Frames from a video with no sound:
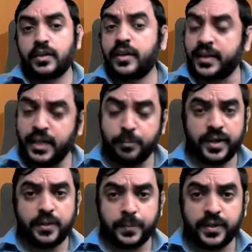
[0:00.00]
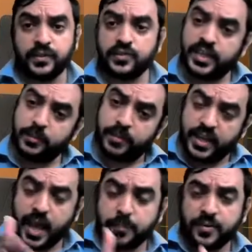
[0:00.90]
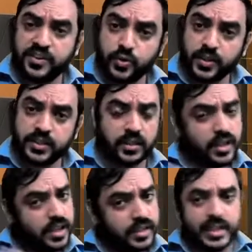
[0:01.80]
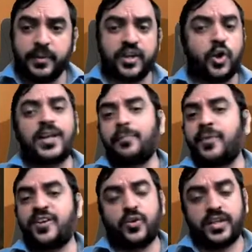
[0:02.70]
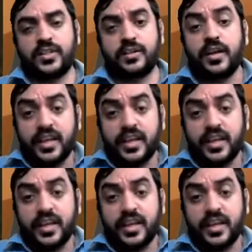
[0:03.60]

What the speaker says: Independent means they may happen together, they may not happen together.